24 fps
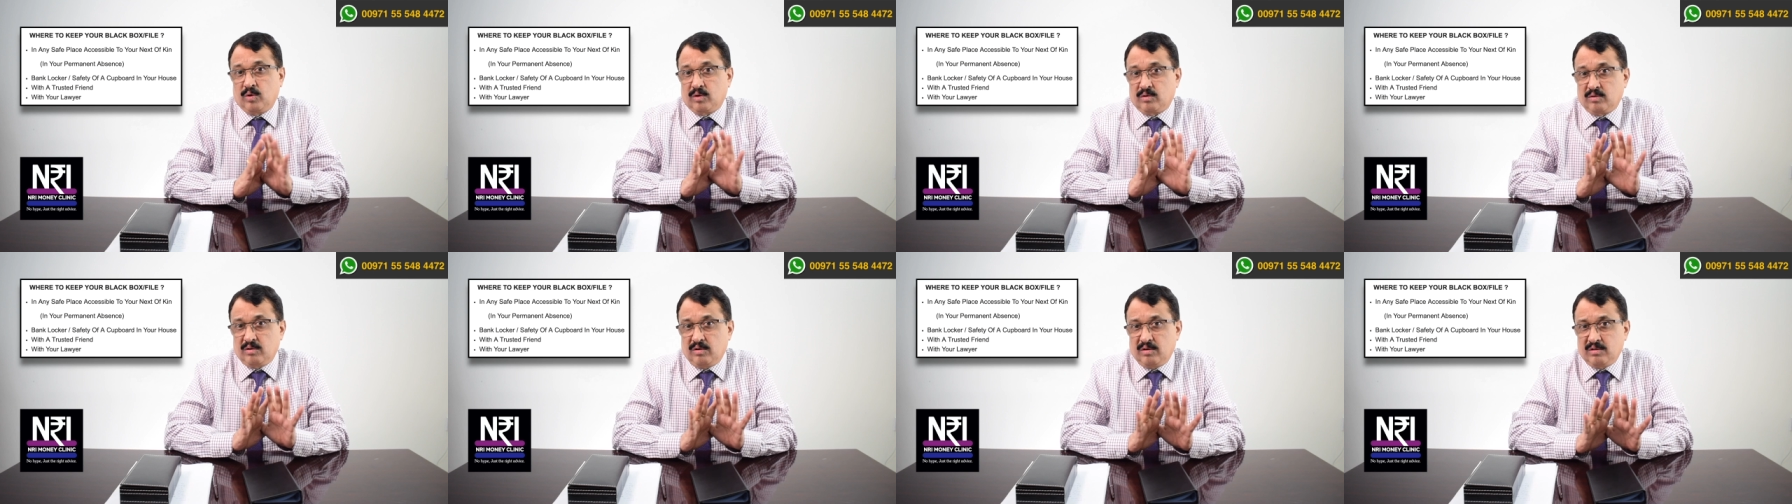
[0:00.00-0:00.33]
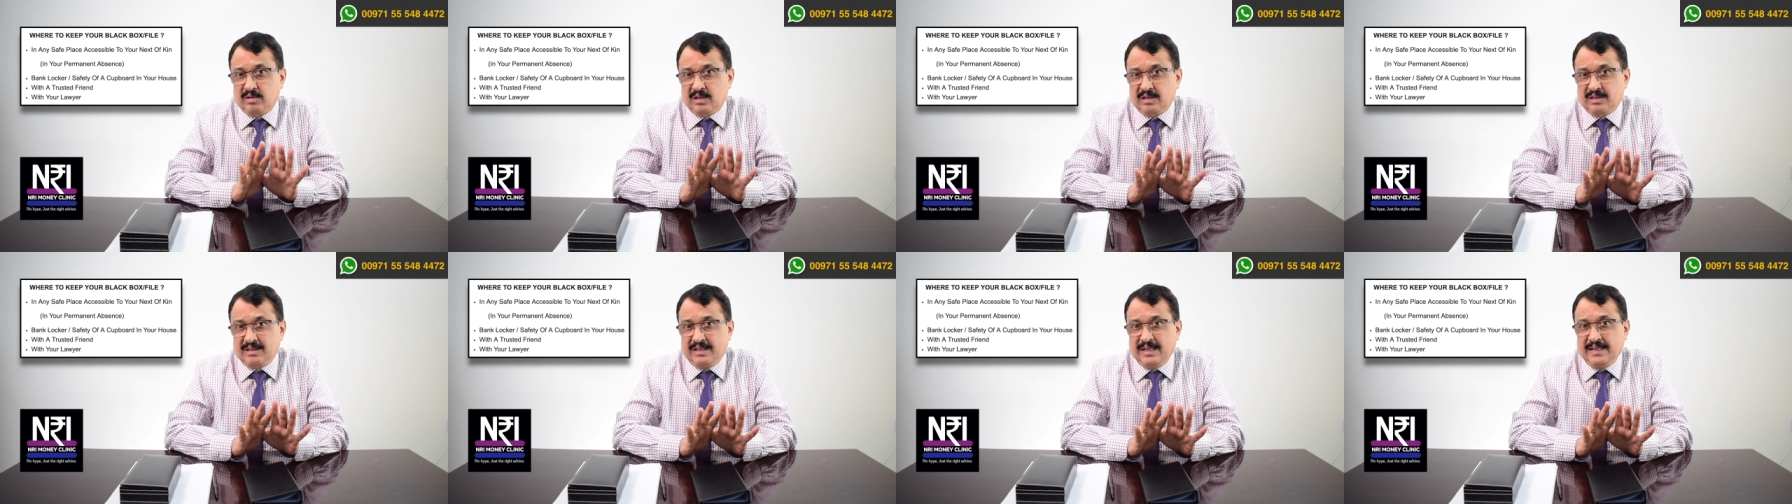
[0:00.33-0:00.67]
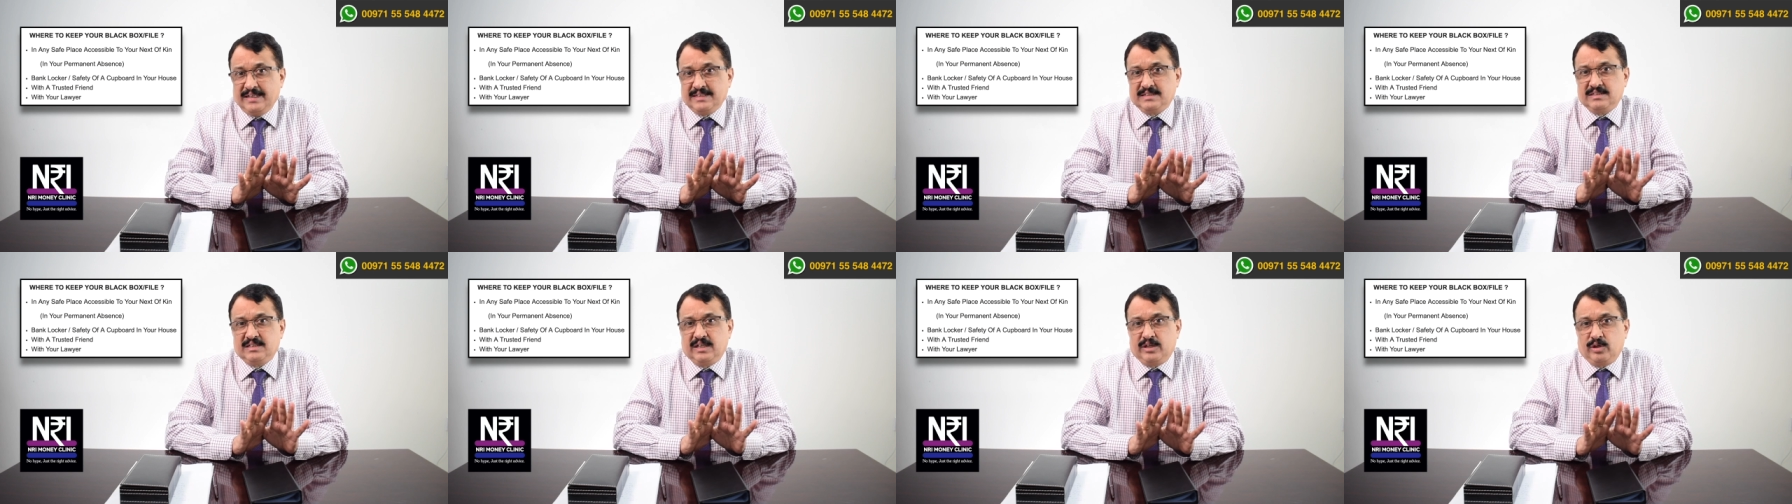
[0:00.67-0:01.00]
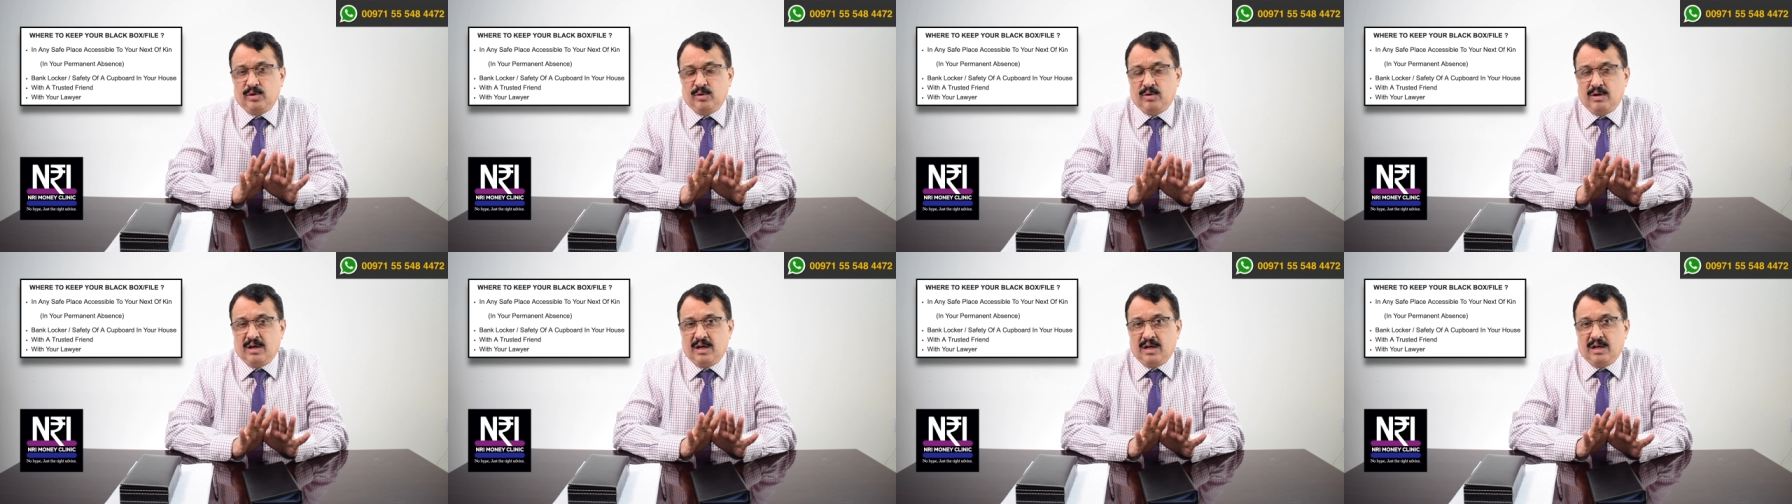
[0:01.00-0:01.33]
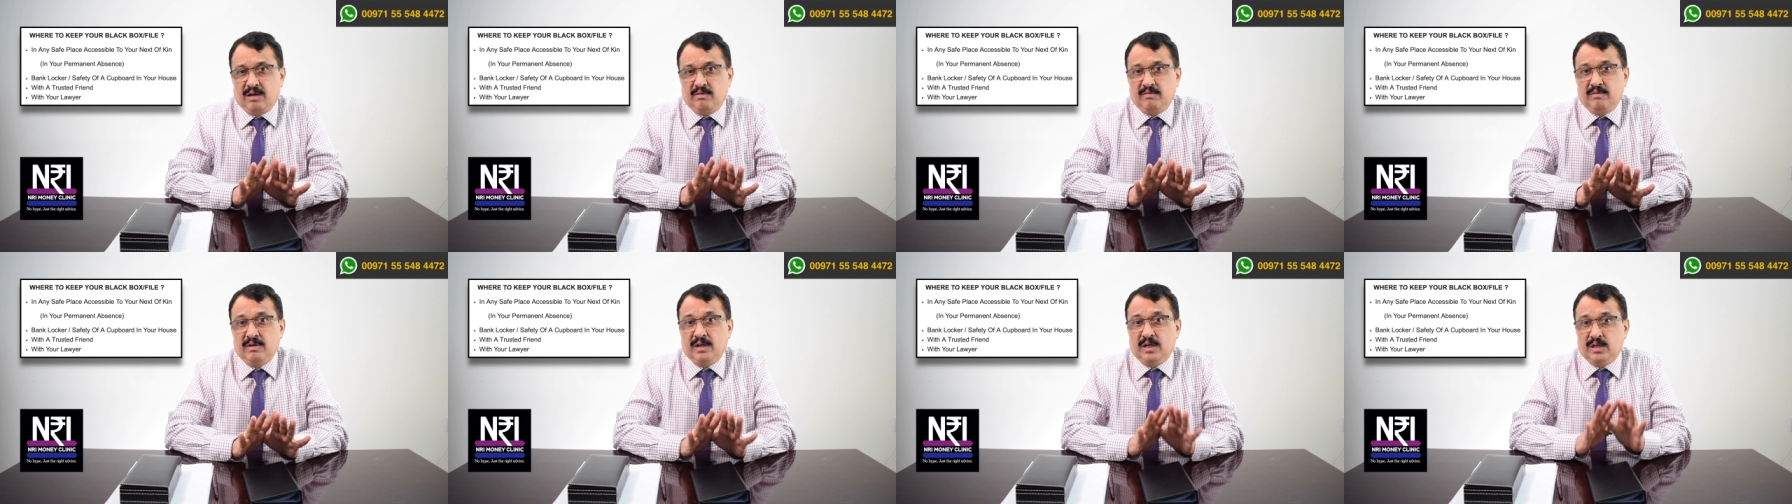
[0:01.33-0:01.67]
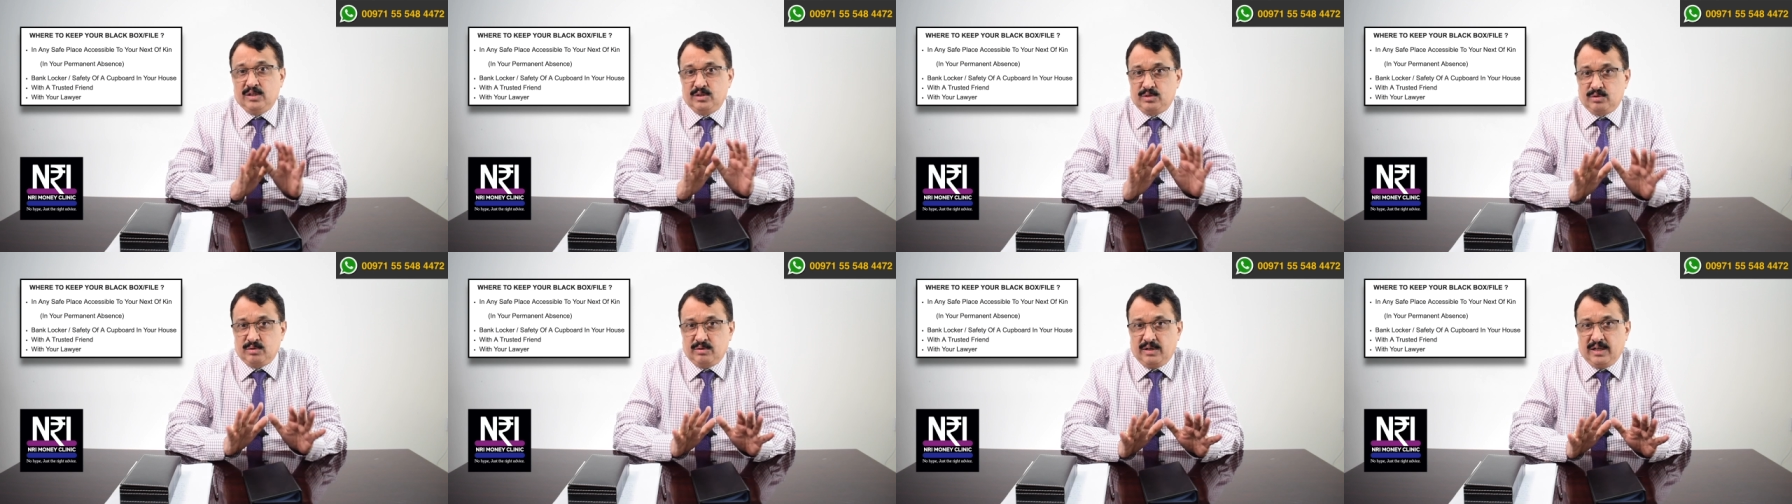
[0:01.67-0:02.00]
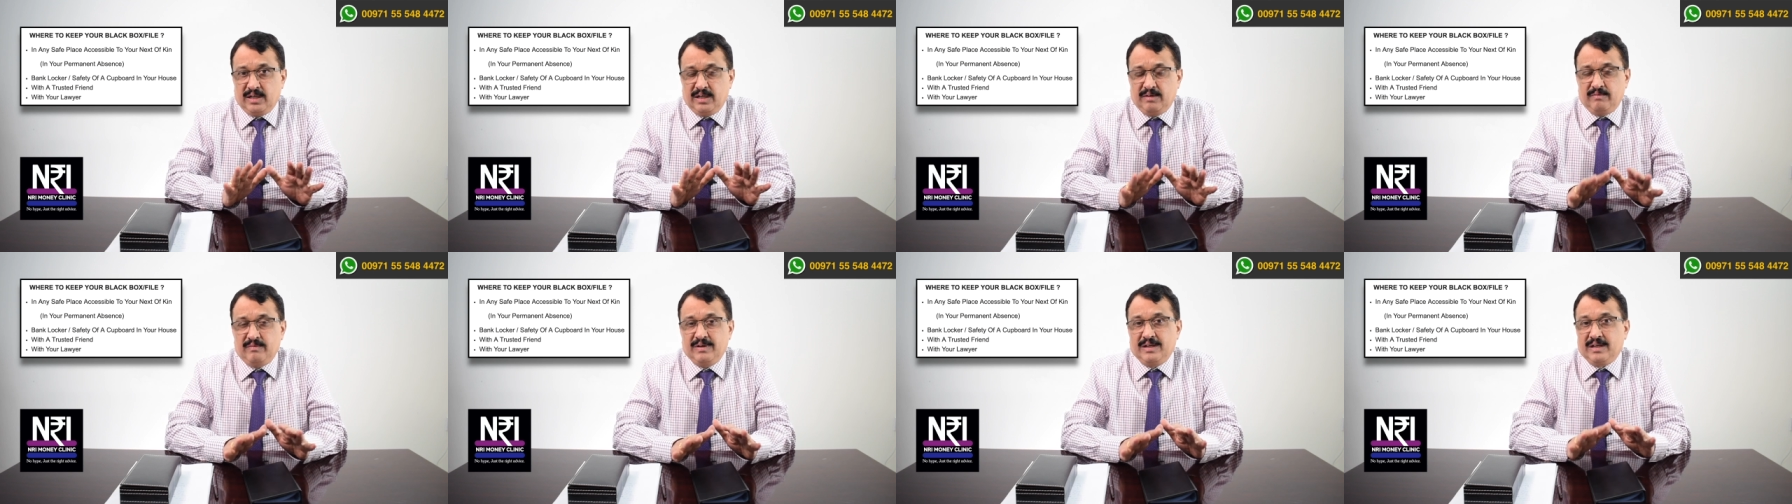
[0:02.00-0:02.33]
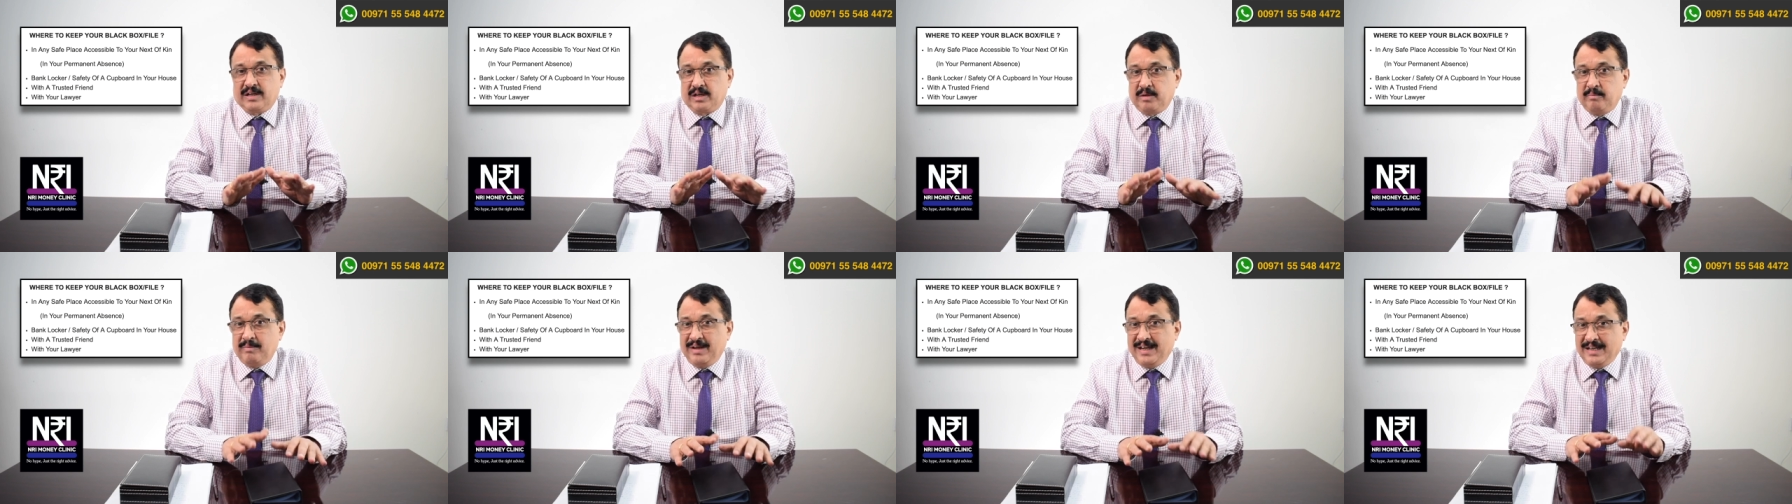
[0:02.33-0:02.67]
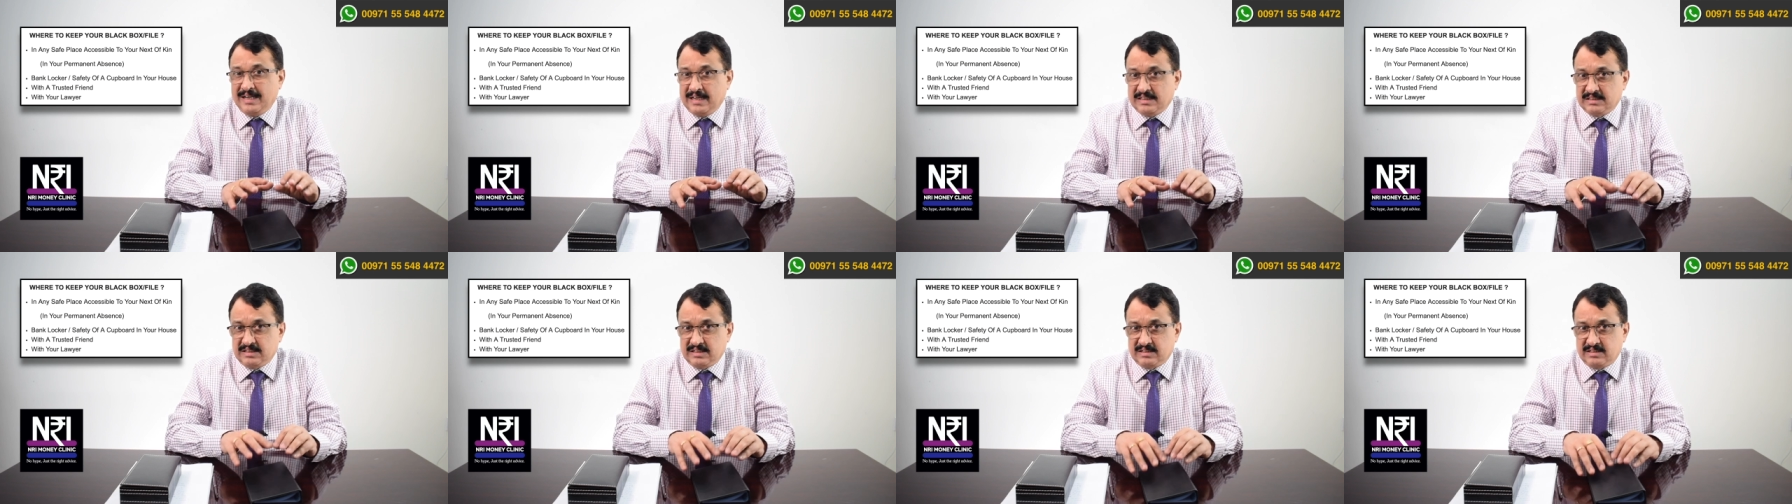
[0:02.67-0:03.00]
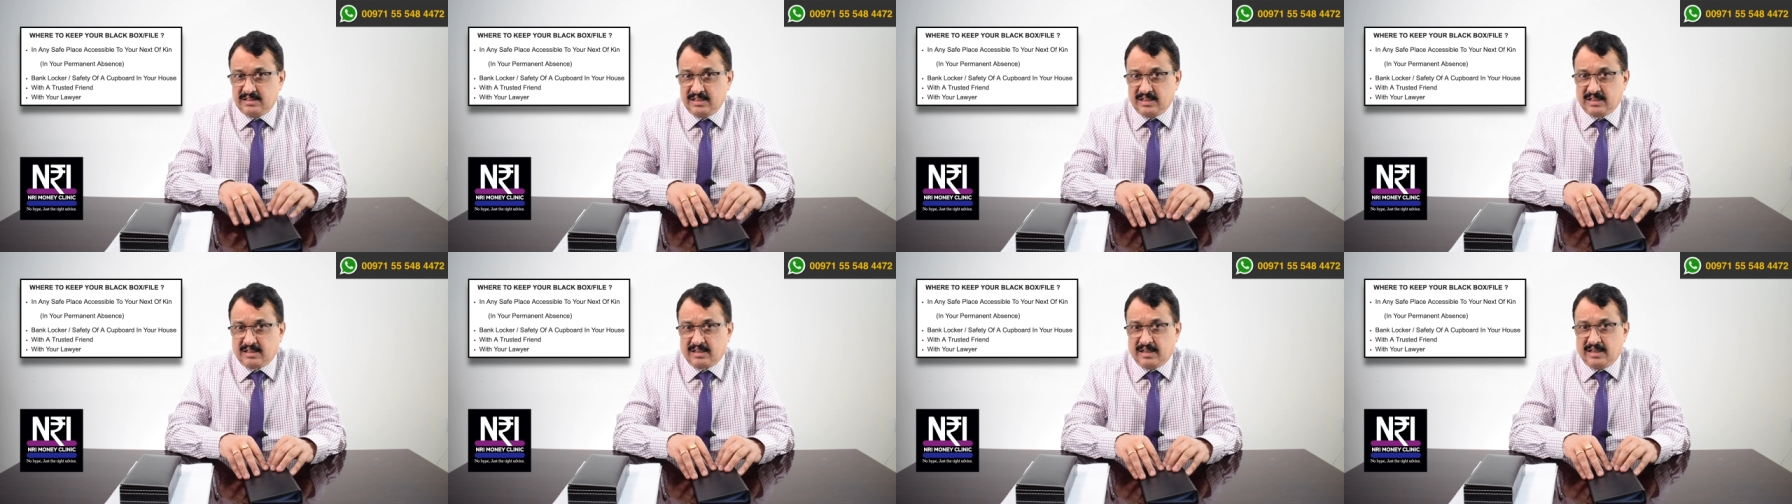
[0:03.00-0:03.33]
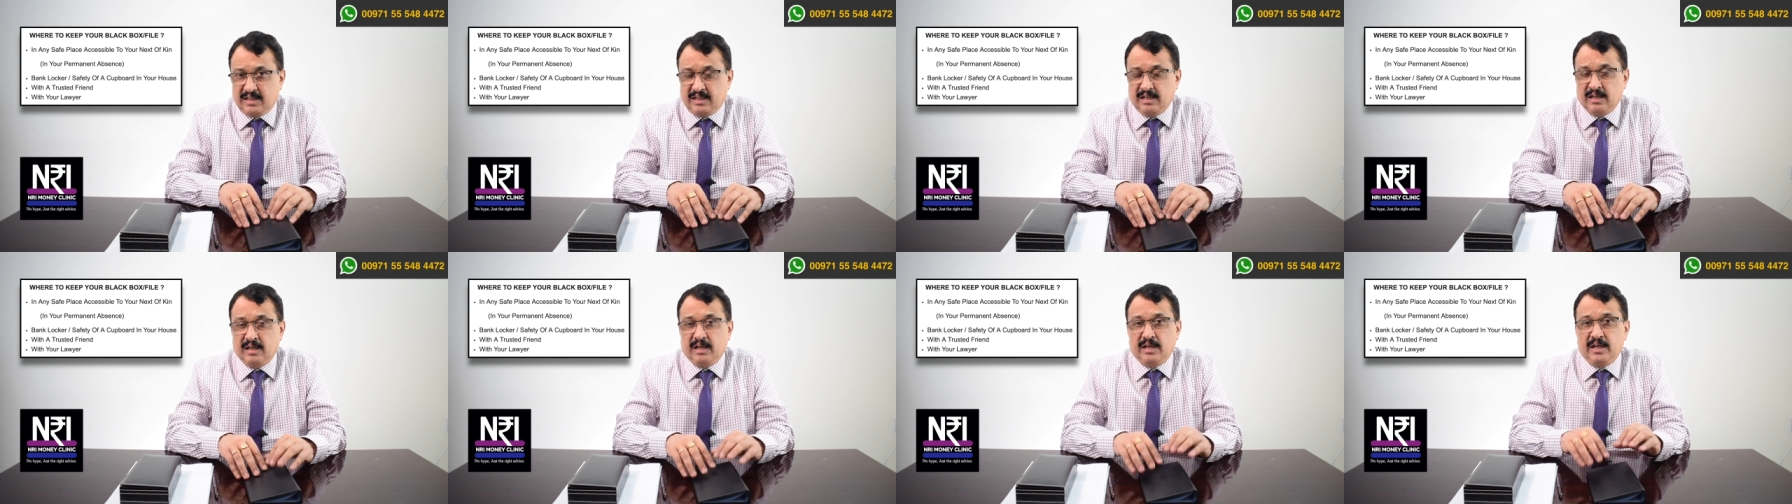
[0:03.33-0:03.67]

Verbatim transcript: all the things that you have today will remain as a secret